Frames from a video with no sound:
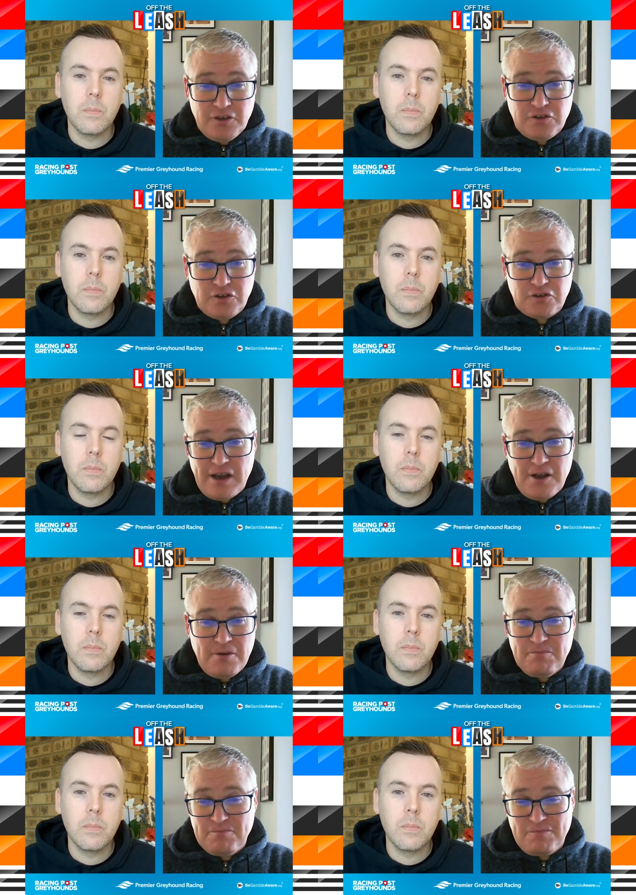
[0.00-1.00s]
Speaker 1: as
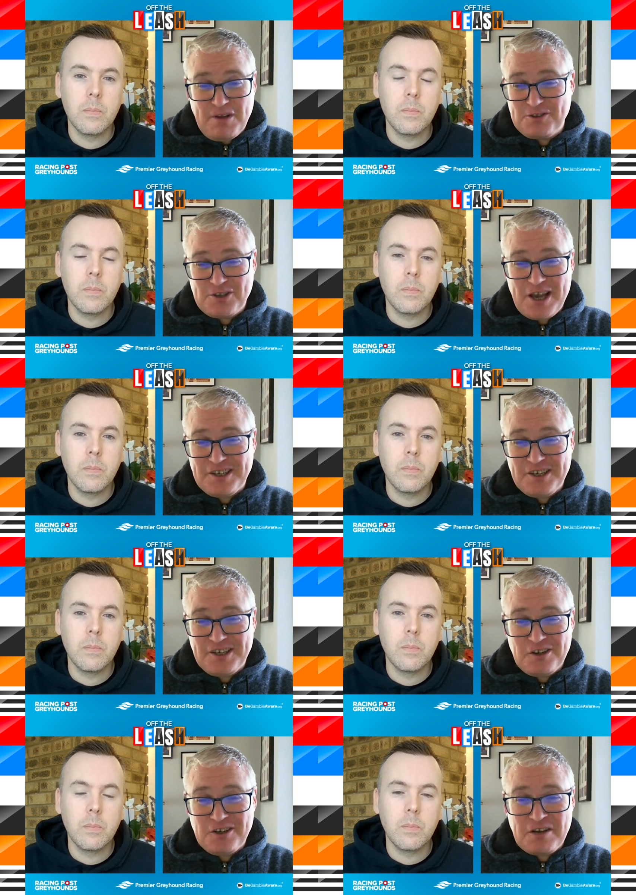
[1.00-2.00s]
I say,
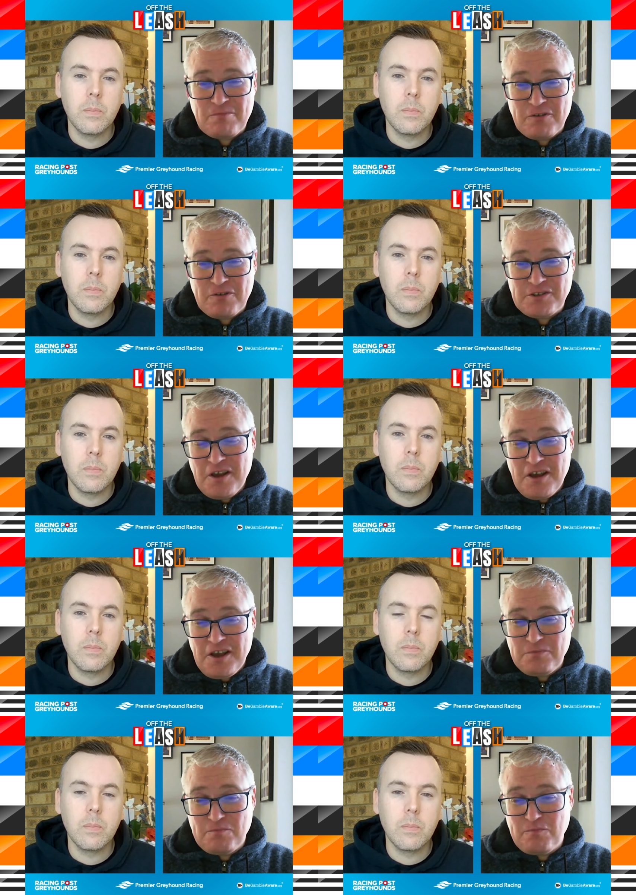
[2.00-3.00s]
an enigma. He's
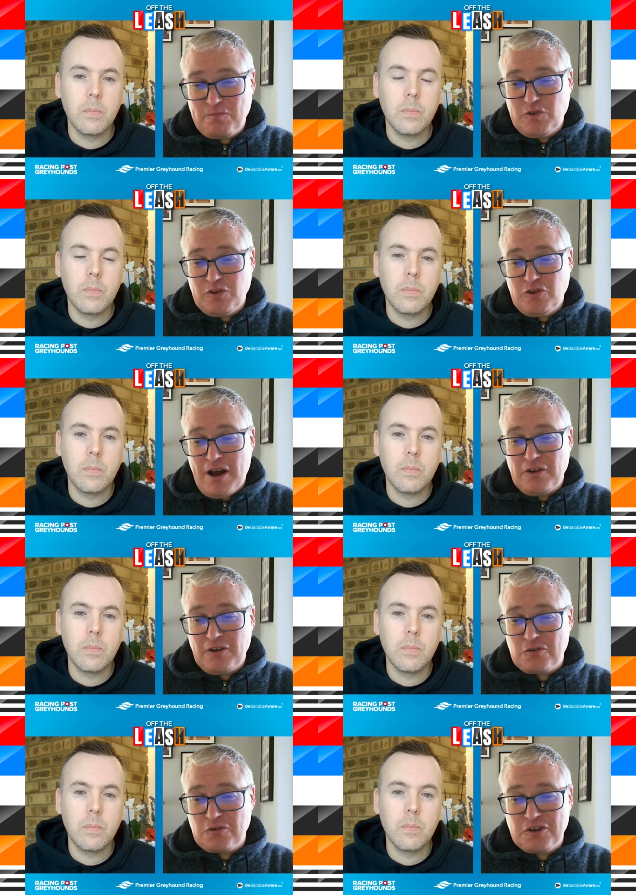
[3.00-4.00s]
the type of
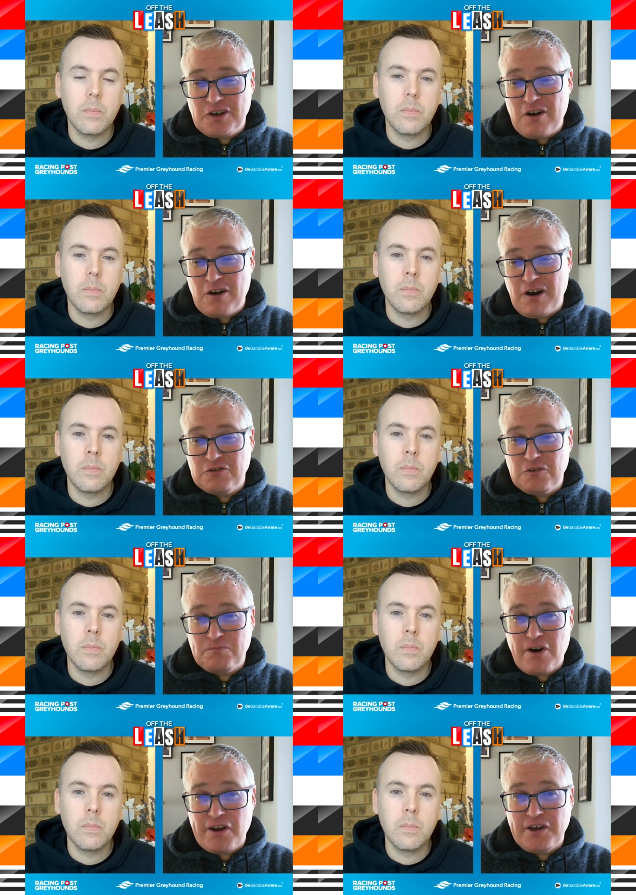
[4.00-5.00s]
dog that could go close to
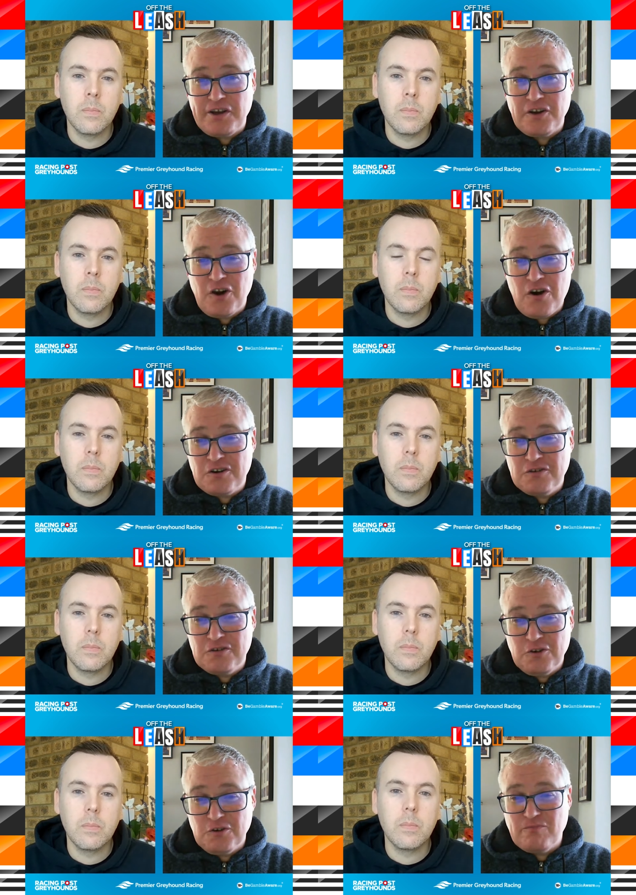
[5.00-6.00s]
breaking the clock
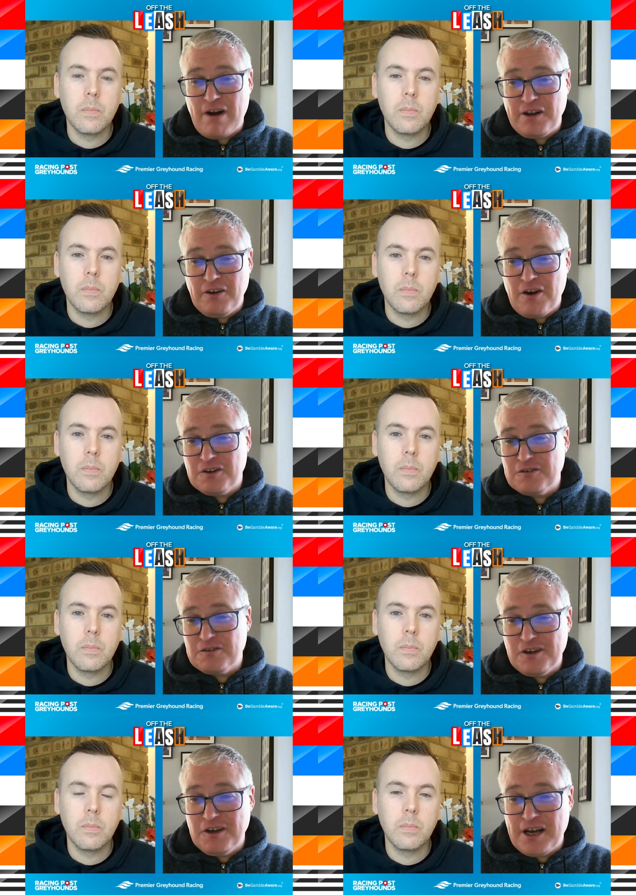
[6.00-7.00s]
or running like an
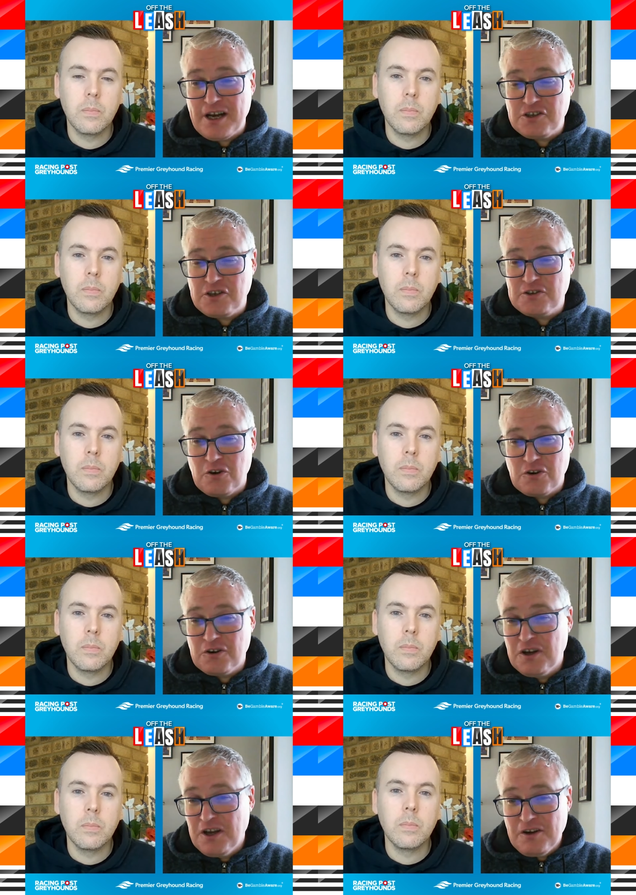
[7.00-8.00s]
A6
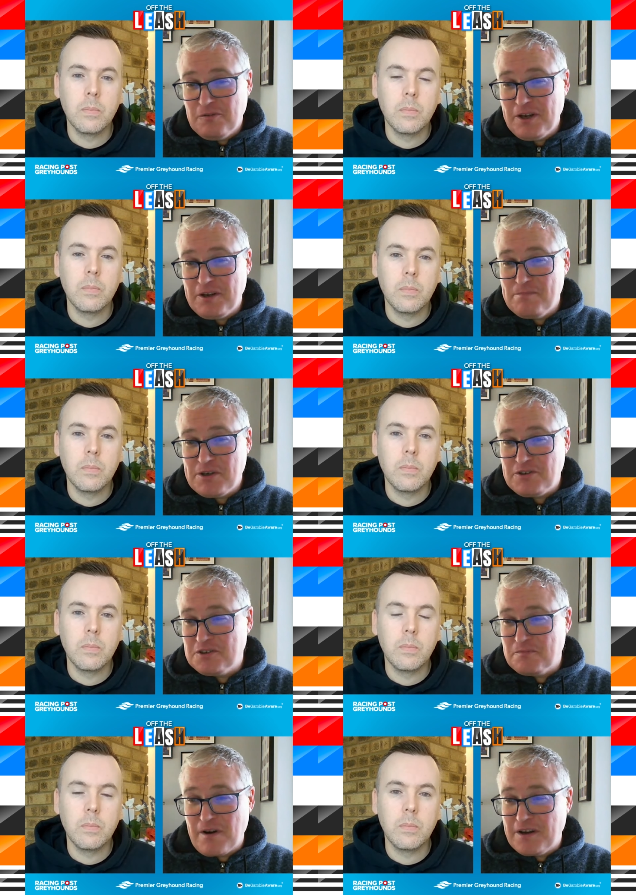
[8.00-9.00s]
dog when he misses
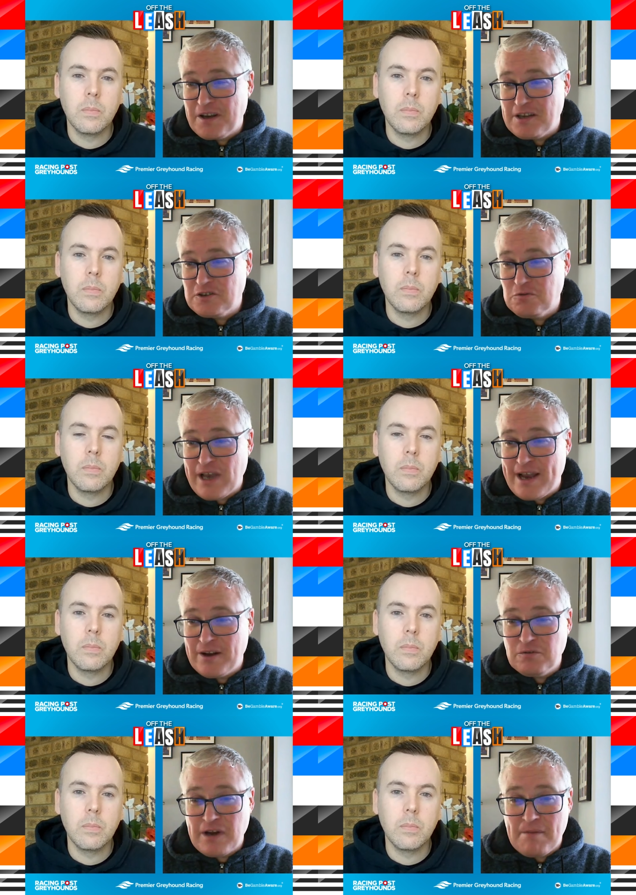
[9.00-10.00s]
the break and gets all
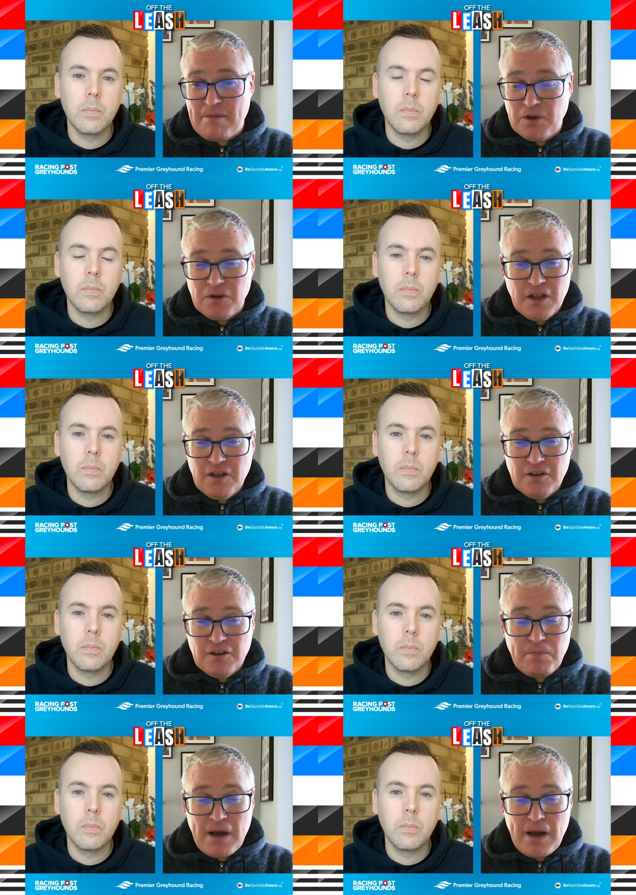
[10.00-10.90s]
tangled up. But the